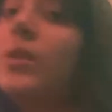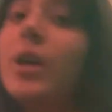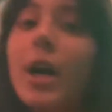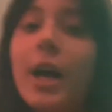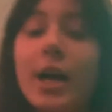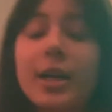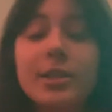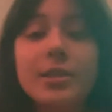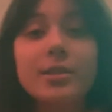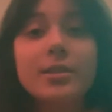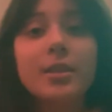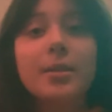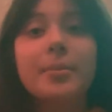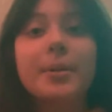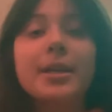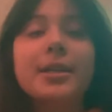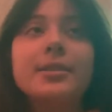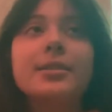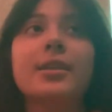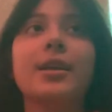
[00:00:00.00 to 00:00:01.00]
I just did
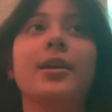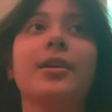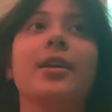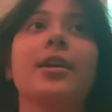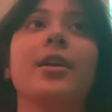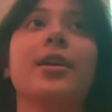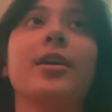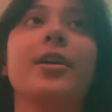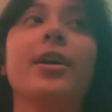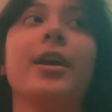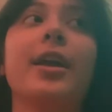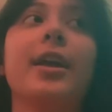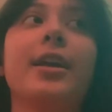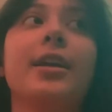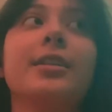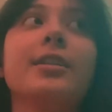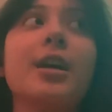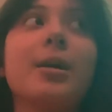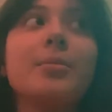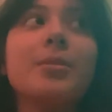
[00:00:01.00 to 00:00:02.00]
my skincare
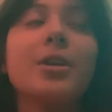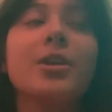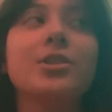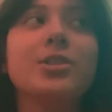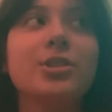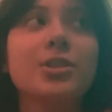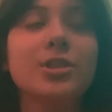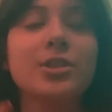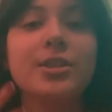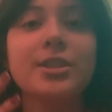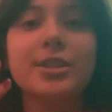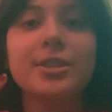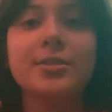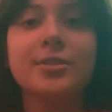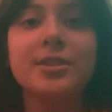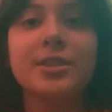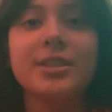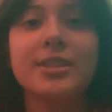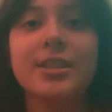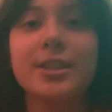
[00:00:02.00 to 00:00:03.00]
and I'm not sure if
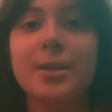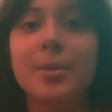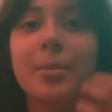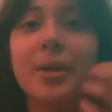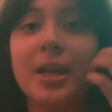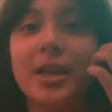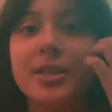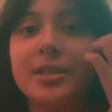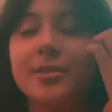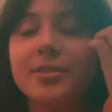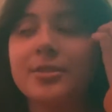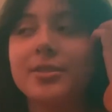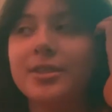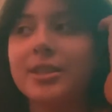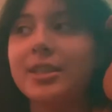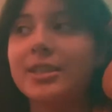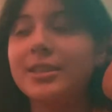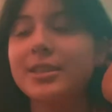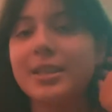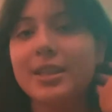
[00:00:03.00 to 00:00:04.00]
there's gonna be a
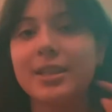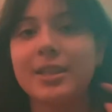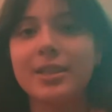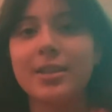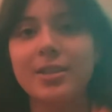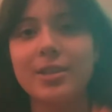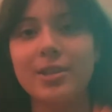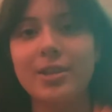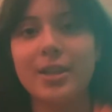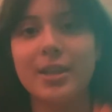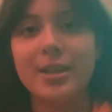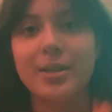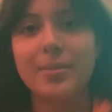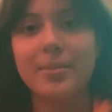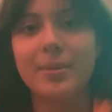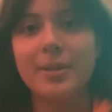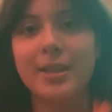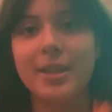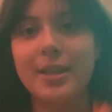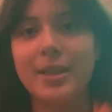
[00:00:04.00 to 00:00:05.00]
difference. I'm gonna look it up
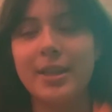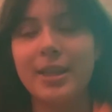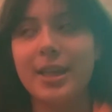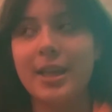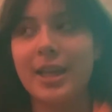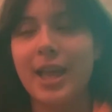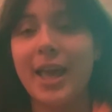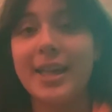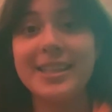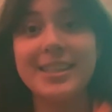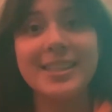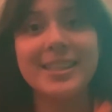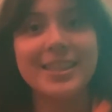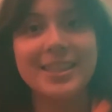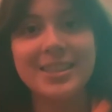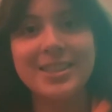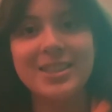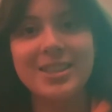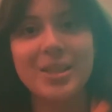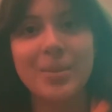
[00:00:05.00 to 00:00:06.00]
in the
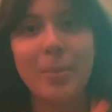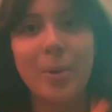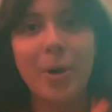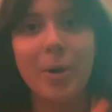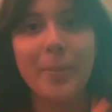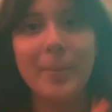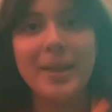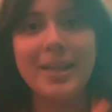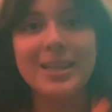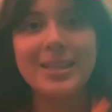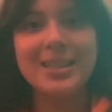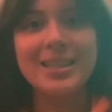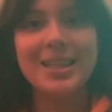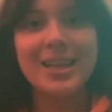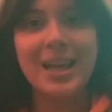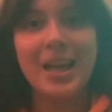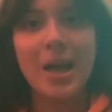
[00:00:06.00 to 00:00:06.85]
editing department,